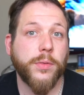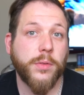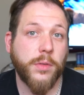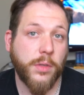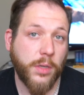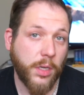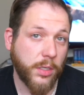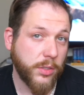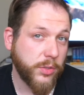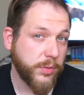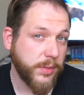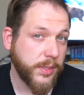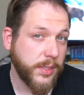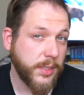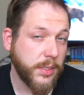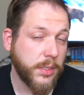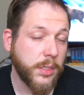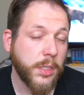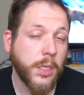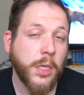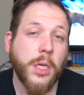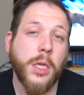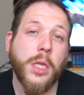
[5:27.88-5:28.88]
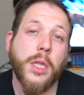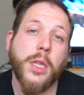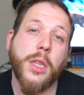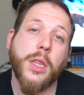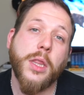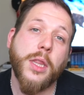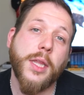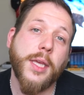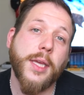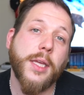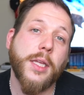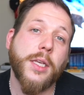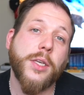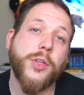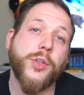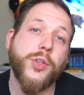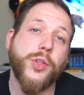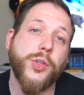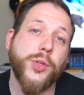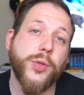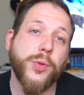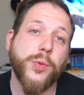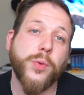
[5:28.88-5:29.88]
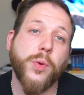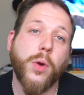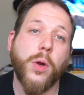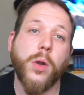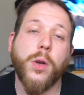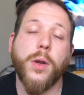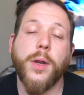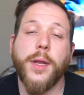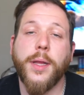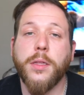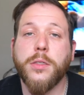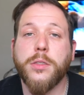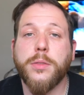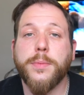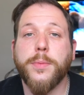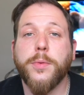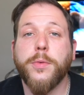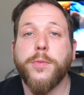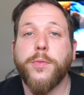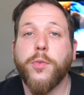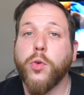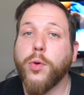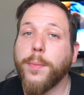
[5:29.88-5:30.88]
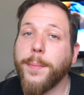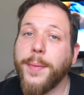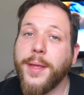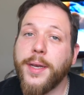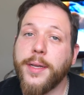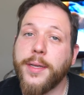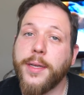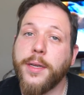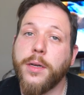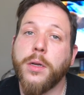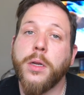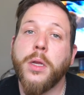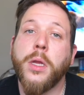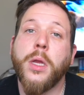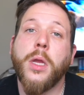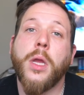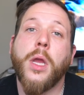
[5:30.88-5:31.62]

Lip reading: countries, then you are eligible for Medicare.